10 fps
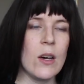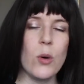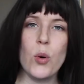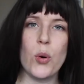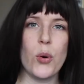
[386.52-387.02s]

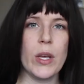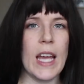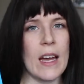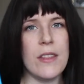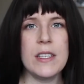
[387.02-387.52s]
whew,
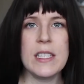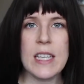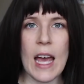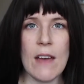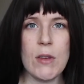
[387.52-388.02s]
yeah, this is
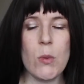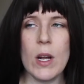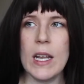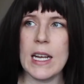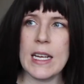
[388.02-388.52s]
a heavy
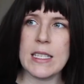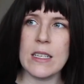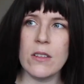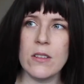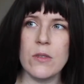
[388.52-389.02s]
one, and it
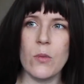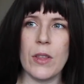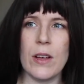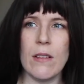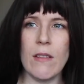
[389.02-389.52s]
deals
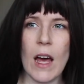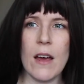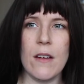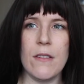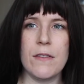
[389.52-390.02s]
with a lot
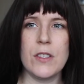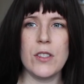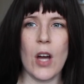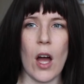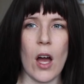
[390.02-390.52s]
of
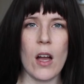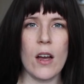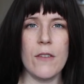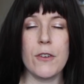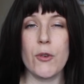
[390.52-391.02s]
talk
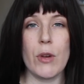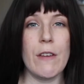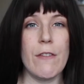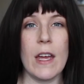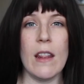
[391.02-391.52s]
of
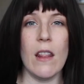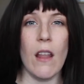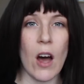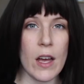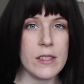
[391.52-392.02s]
grief and
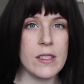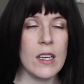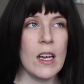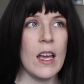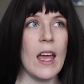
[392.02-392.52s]
loss
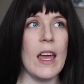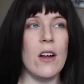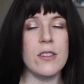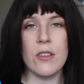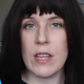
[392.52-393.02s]
and
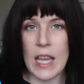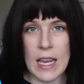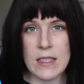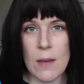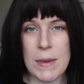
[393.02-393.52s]
also the
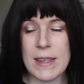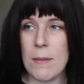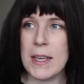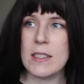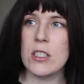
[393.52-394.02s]
AIDS
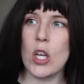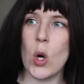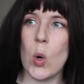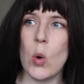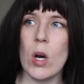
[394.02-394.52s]
epidemic.
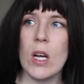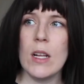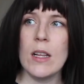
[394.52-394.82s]
So